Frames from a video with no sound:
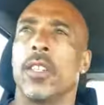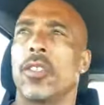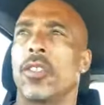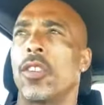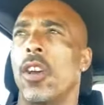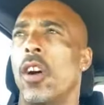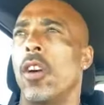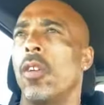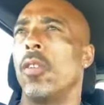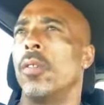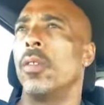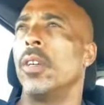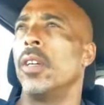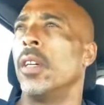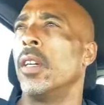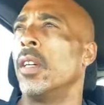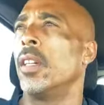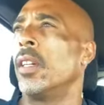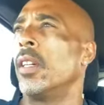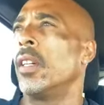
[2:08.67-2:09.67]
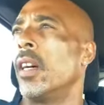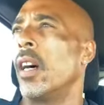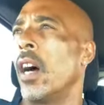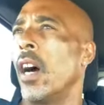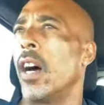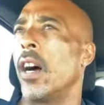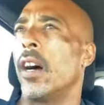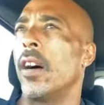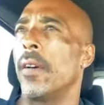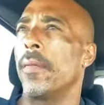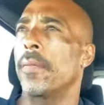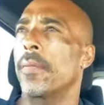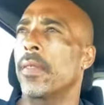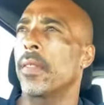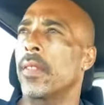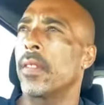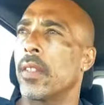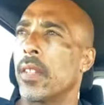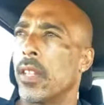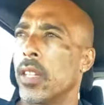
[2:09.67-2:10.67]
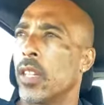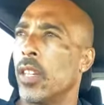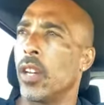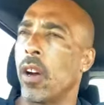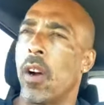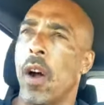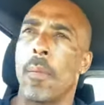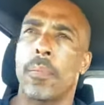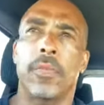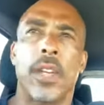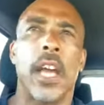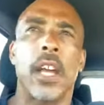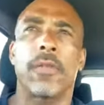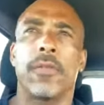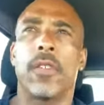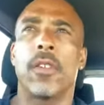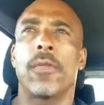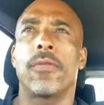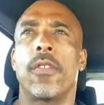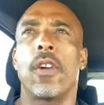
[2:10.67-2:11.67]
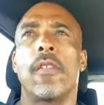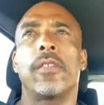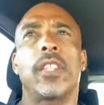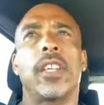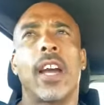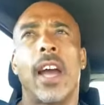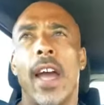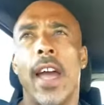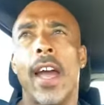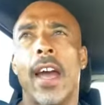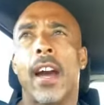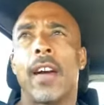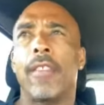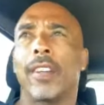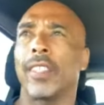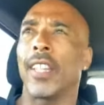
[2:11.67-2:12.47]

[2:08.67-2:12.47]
So, uh, you know, I'm thankful for everything I have.